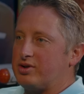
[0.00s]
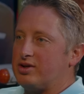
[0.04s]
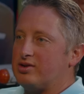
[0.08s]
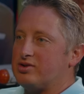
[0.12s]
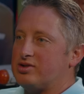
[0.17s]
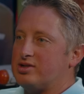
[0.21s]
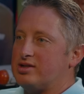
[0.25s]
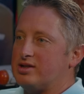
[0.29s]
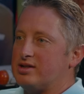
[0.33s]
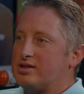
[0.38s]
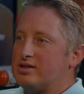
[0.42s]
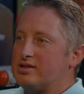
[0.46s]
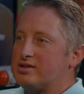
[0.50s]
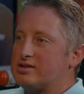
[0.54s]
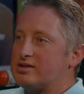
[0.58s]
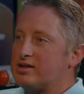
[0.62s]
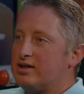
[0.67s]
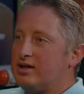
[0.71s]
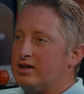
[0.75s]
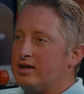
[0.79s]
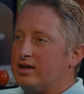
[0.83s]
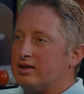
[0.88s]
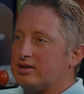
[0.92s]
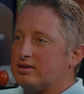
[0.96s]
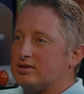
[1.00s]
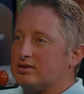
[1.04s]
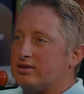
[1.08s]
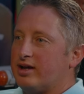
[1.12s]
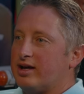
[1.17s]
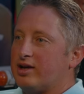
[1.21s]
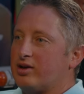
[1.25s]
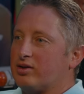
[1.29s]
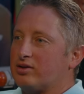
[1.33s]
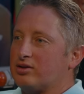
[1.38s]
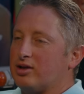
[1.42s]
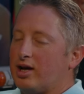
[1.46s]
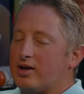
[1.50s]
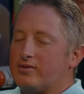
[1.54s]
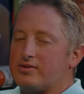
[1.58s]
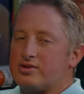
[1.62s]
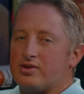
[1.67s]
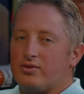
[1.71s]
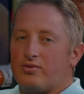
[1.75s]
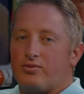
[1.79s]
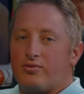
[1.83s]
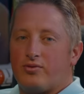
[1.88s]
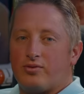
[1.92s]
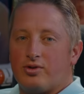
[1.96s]
here she is later in life.
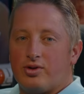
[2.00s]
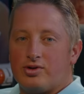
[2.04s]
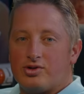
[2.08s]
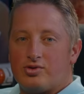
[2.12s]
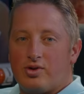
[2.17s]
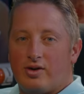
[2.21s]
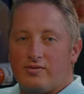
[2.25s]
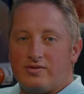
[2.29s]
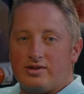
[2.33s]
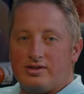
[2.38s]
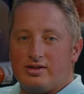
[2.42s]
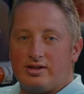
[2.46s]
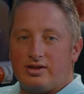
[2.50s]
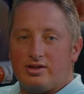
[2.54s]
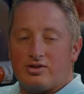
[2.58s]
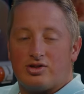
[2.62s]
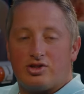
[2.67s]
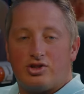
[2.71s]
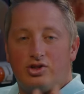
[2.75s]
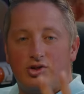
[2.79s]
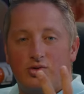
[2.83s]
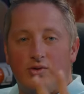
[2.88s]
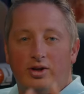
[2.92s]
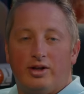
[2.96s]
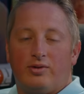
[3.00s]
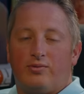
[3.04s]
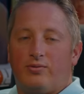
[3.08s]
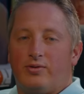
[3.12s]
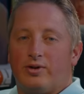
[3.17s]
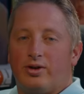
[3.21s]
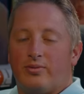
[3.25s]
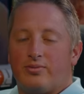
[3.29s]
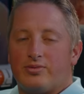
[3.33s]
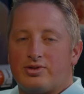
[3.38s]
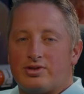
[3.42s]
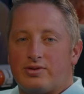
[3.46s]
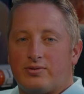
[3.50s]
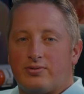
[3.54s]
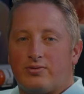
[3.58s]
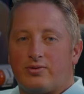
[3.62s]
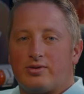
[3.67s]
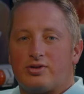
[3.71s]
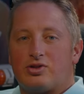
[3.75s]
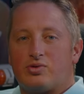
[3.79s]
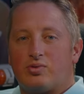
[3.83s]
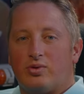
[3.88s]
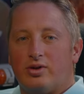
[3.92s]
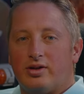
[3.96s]
So for those who haven't seen, there's two It films. The
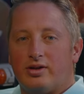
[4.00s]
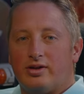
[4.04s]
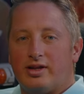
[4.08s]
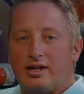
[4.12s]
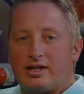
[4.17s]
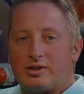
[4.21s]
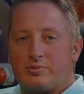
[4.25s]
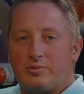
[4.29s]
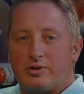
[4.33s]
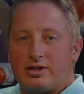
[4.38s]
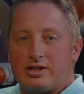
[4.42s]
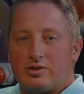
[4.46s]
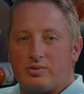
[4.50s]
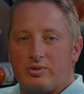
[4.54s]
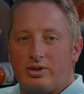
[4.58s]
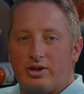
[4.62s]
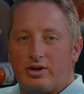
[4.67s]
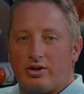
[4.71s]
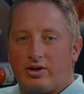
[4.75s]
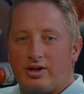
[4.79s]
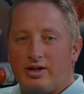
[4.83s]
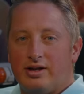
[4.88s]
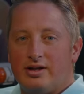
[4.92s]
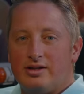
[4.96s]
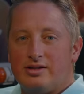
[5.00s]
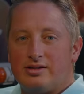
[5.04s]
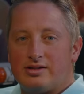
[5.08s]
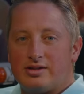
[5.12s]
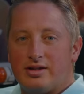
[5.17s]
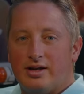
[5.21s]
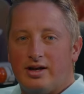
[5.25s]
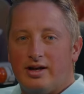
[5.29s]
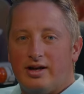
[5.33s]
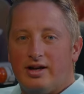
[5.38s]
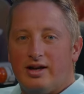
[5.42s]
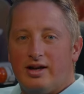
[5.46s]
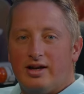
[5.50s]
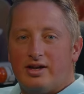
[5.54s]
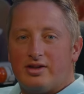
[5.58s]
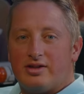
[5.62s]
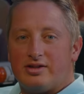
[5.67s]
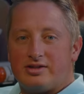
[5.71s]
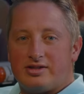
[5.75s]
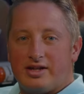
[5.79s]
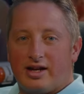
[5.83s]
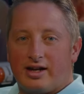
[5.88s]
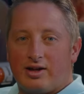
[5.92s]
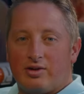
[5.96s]
first one takes place when they're kids. Yep.
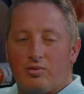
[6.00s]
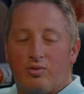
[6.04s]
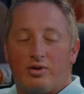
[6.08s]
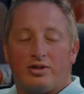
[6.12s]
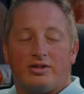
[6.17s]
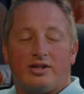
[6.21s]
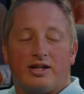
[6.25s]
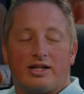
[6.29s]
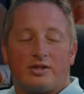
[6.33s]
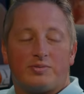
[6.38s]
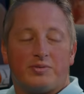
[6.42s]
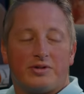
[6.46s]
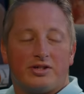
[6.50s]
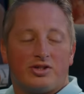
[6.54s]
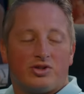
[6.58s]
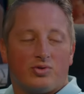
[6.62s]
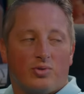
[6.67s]
The second one takes place